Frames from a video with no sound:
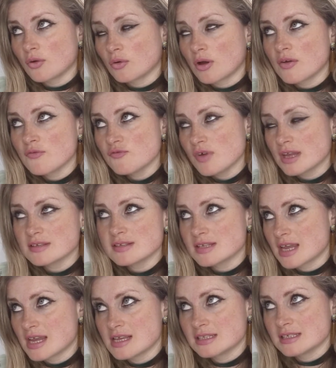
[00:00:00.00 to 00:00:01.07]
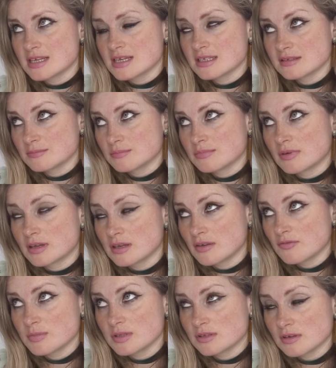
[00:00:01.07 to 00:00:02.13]
resonated, and
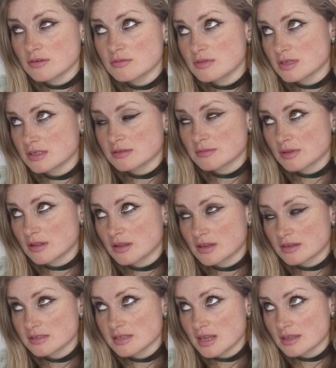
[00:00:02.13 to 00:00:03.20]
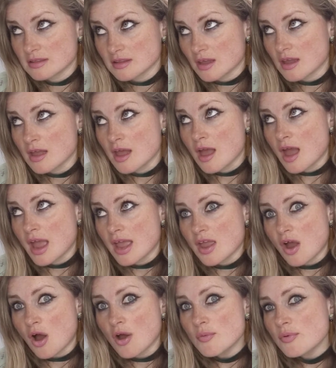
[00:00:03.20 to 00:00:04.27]
I've been told this, like I said, that
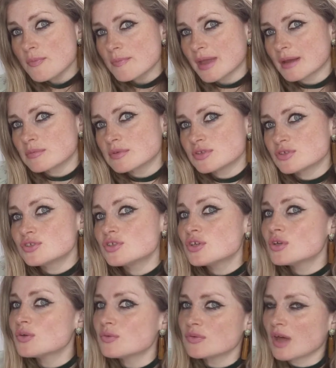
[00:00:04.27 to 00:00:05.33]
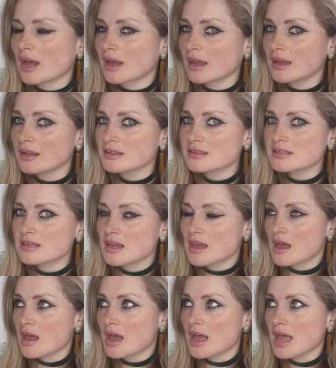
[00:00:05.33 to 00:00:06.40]
I wouldn't be able to do that
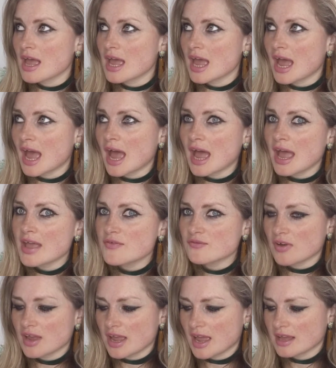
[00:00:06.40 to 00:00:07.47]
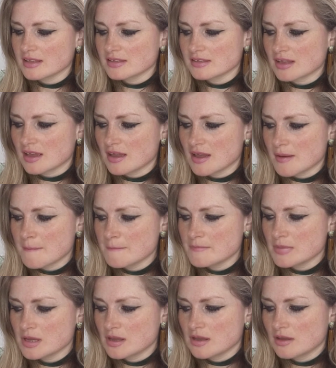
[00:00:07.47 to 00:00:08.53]
if I had
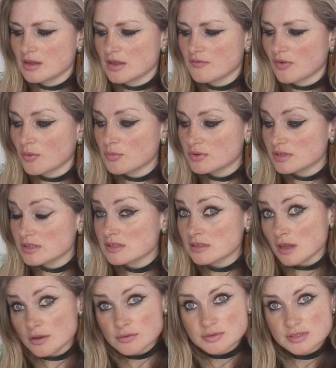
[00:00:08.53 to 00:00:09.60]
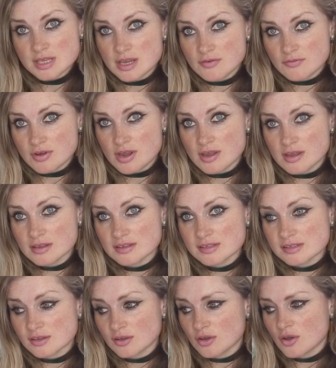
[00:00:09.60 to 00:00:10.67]
if I was so
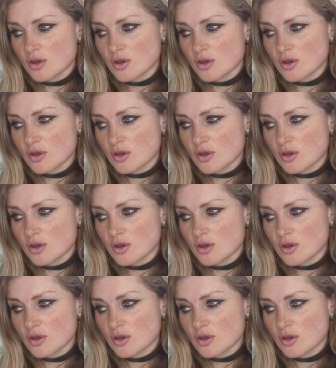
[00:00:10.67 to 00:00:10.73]
serious,